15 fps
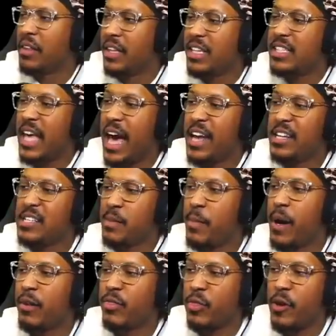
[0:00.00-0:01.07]
this ad is
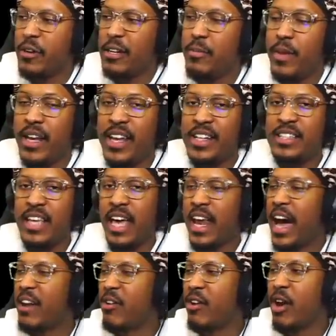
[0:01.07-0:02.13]
about thirty minutes and I
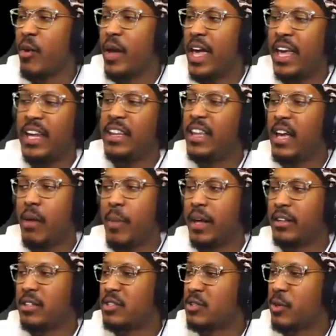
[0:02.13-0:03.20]
don't know anything about the
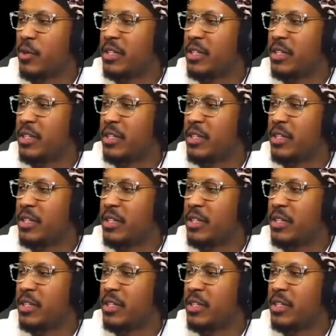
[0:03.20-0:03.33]
story